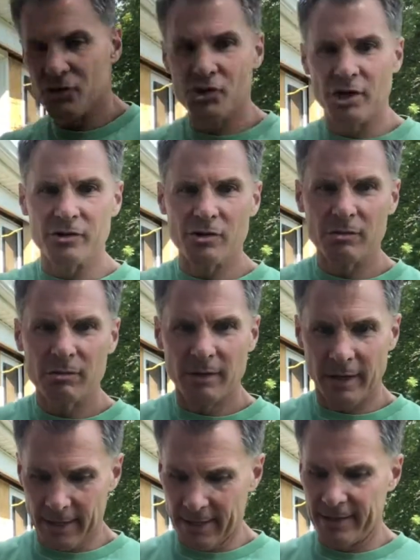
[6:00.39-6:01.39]
chisel
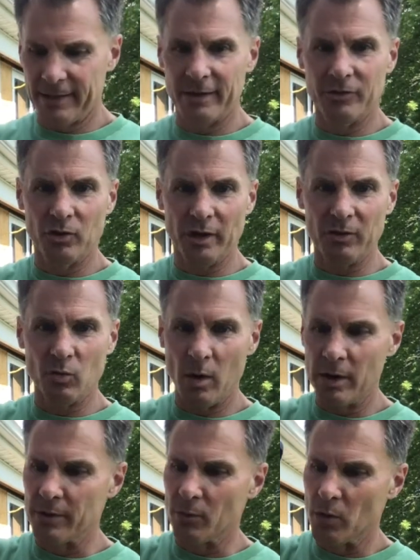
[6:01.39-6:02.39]
is
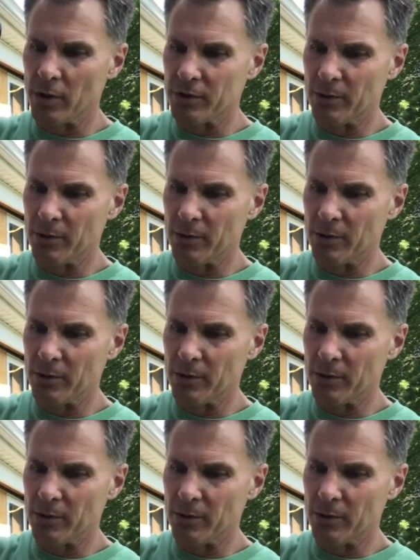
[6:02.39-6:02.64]
one that you